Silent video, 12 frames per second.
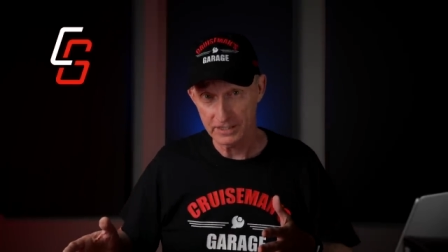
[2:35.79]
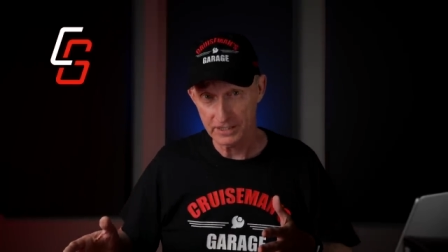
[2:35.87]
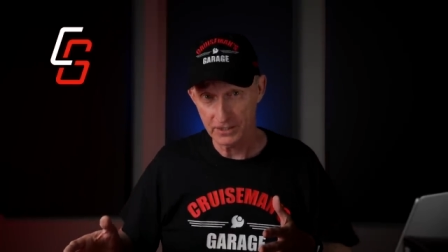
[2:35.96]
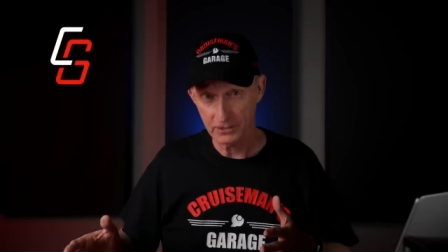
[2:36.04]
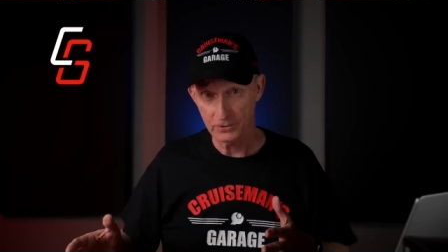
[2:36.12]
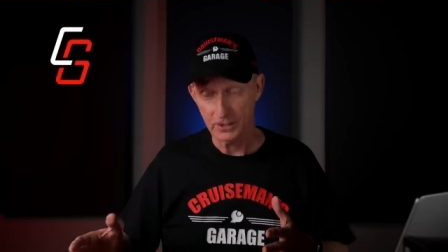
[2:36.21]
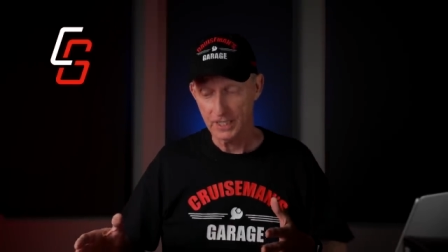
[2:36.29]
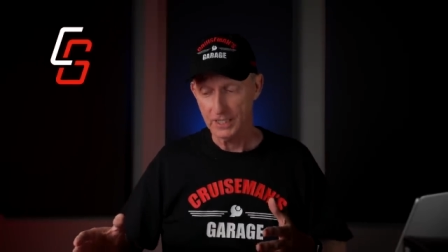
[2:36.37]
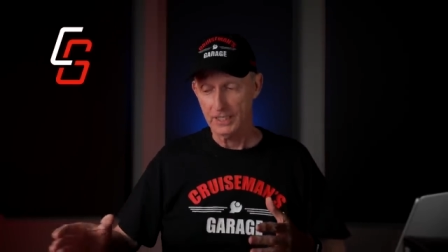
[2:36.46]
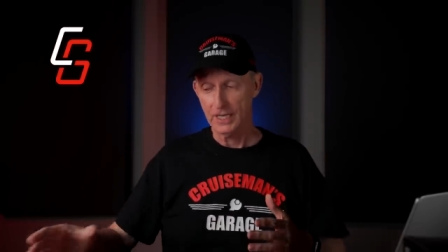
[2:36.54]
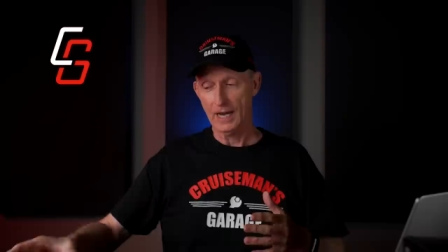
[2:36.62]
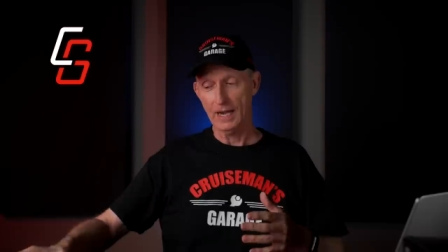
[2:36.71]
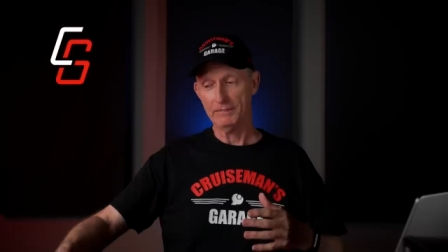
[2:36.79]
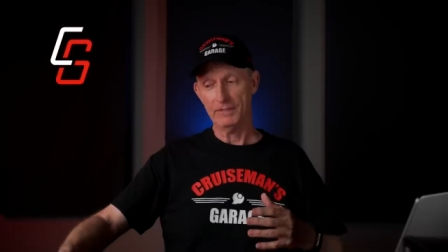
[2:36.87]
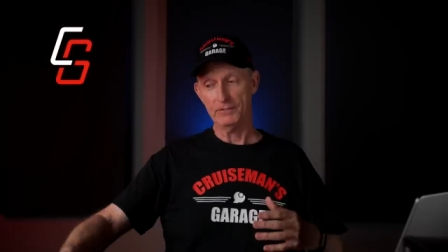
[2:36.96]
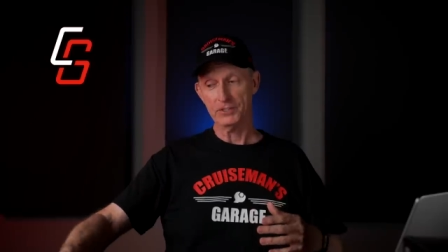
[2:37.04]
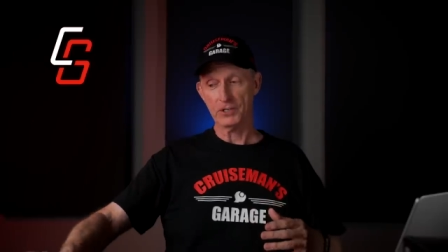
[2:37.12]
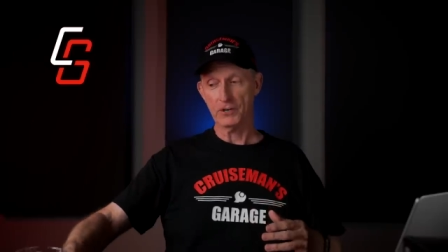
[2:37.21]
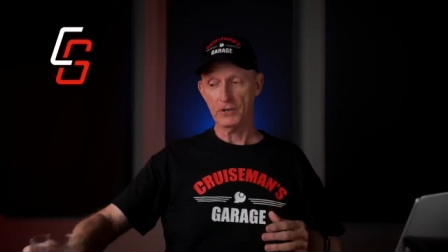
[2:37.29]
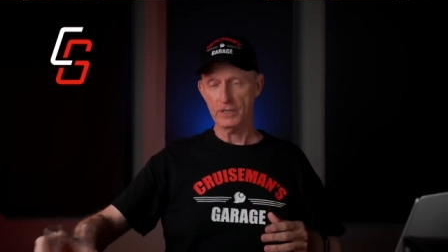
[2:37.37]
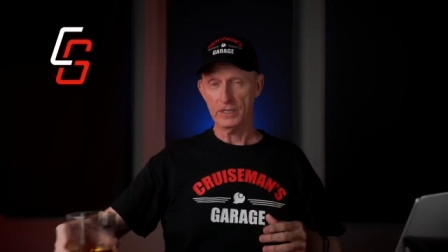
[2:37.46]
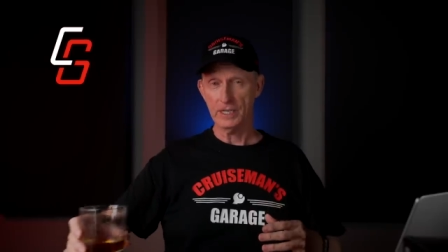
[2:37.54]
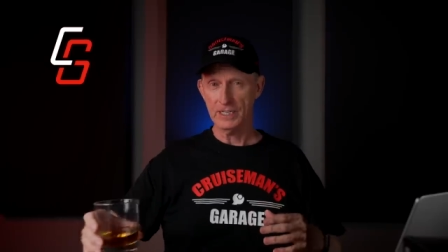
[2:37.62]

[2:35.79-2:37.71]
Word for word: So, I haven't even started.